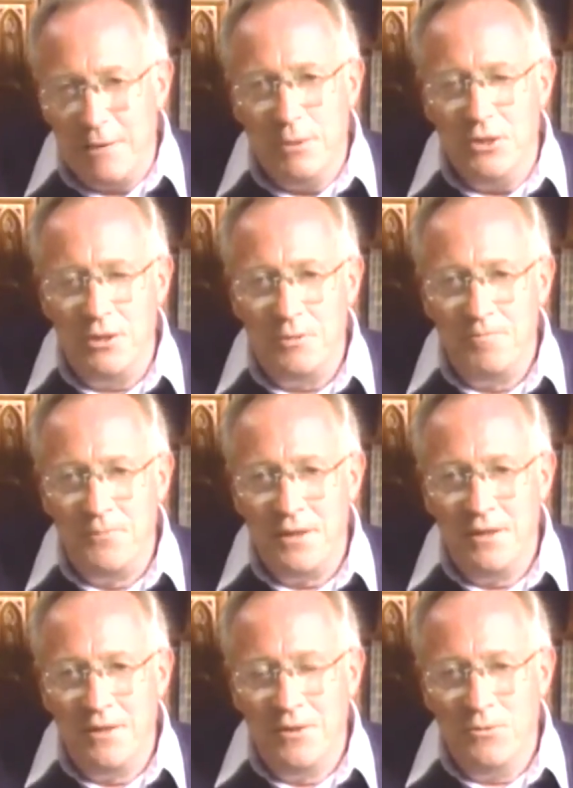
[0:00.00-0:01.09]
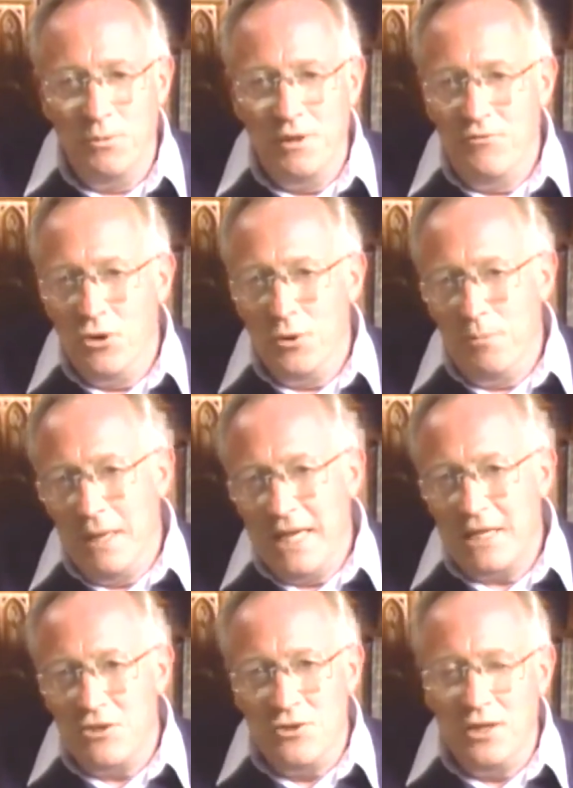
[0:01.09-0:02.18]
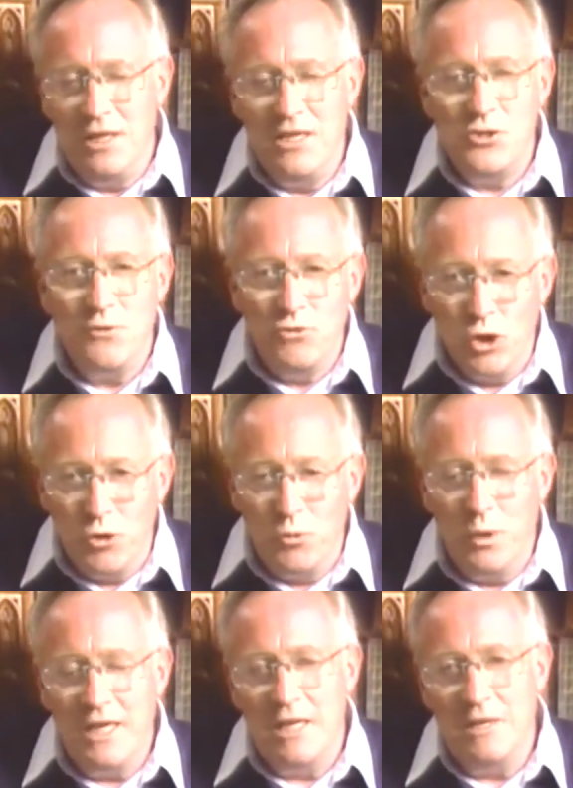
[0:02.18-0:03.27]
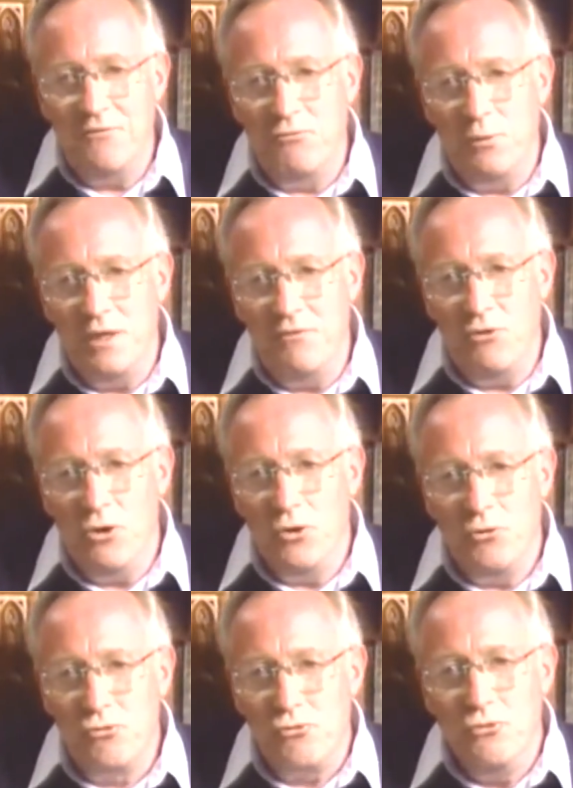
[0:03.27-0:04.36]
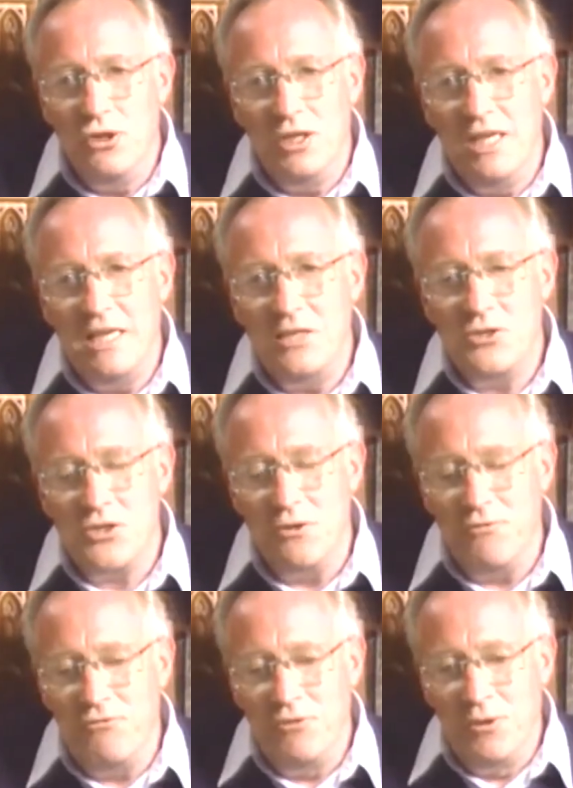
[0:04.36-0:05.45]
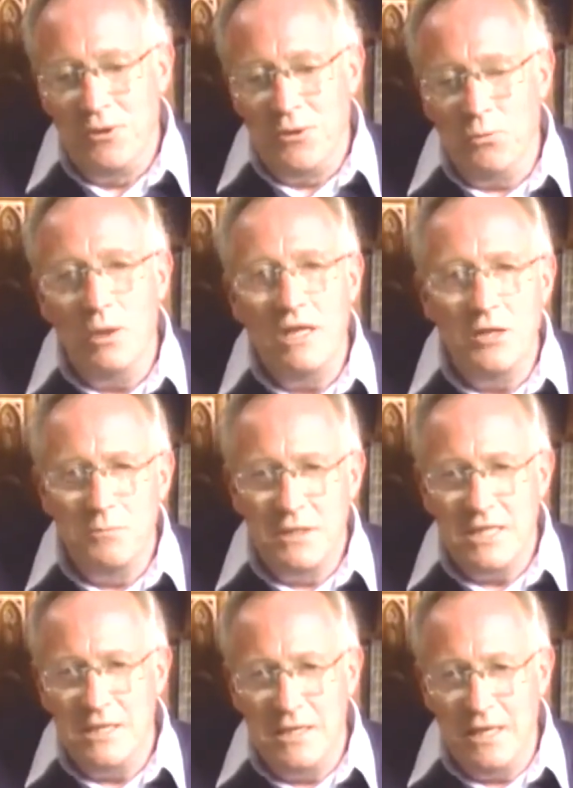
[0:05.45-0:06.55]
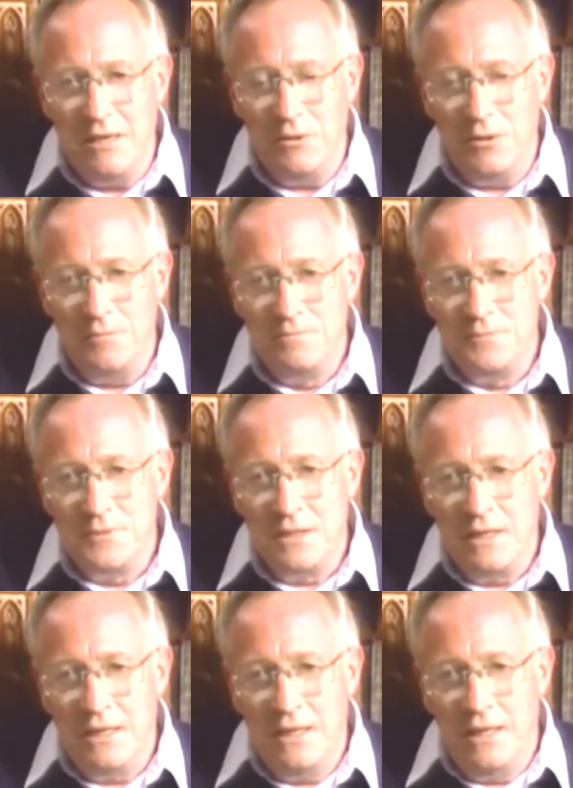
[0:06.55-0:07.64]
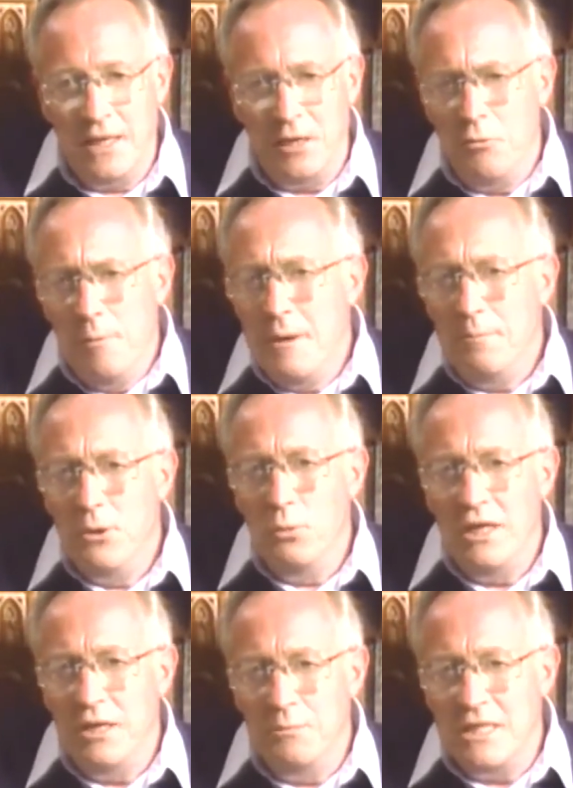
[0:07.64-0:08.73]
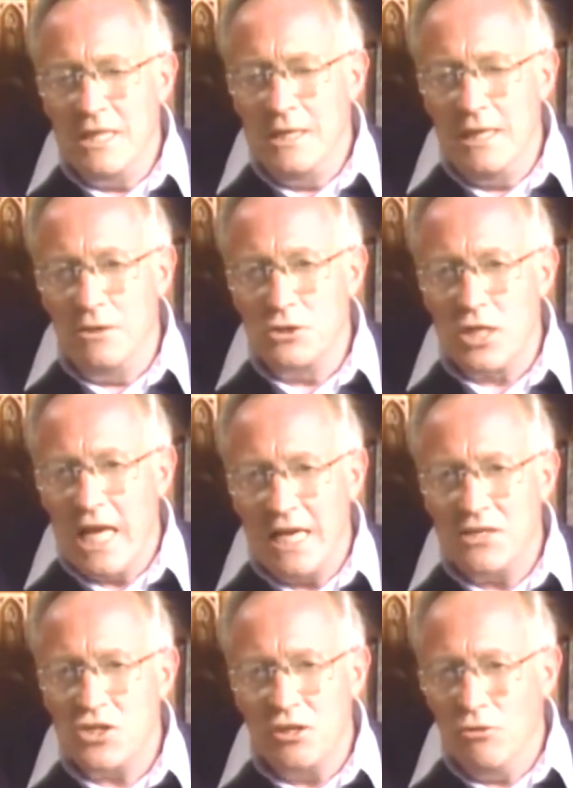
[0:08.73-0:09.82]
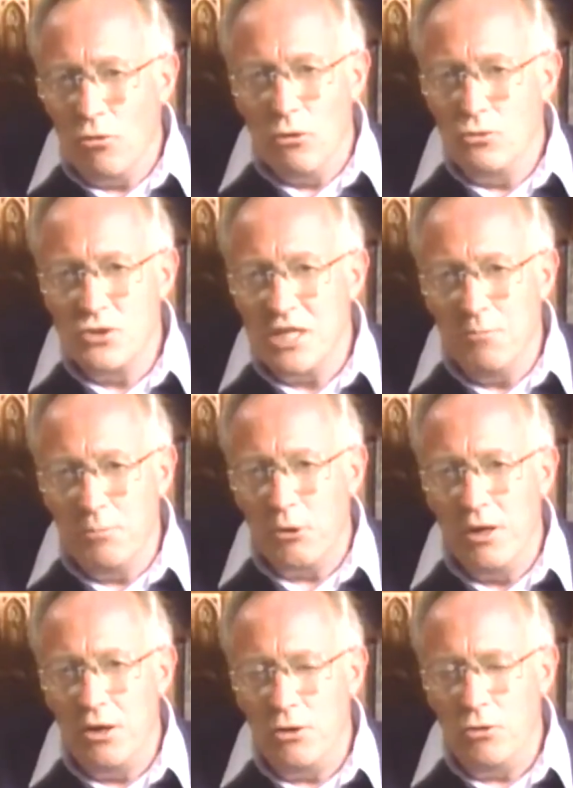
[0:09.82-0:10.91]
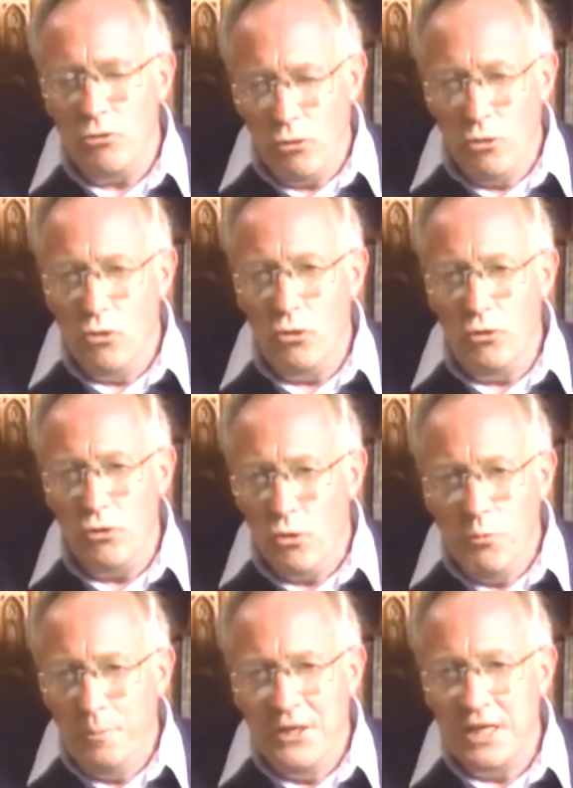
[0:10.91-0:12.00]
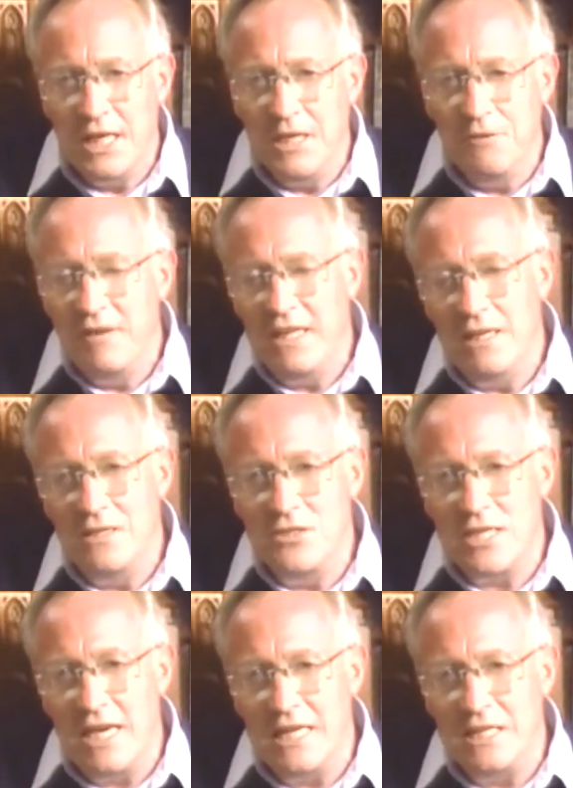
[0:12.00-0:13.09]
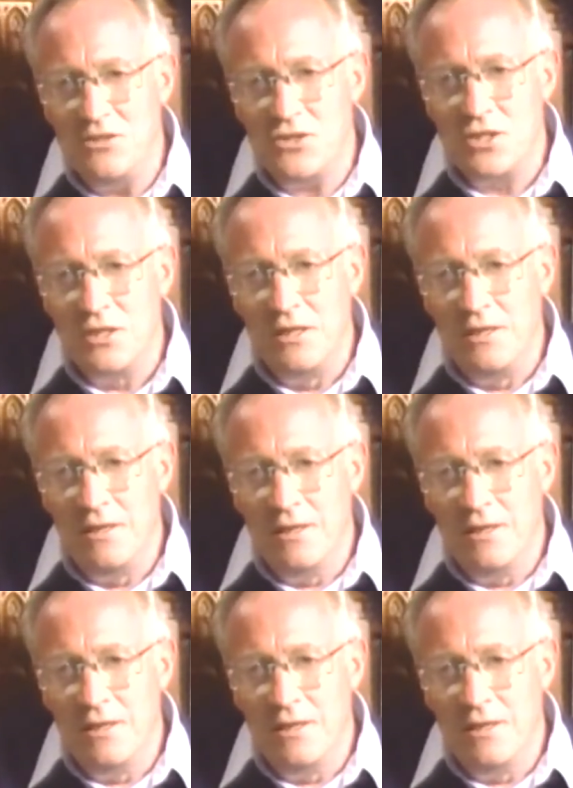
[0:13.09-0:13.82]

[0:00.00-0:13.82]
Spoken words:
Bible. We've gone back to the days of John Wycliffe. We've gone through the days of William Tyndale. And remember William Tyndale's last and closing prayer, "Lord, open the King of England's eyes"?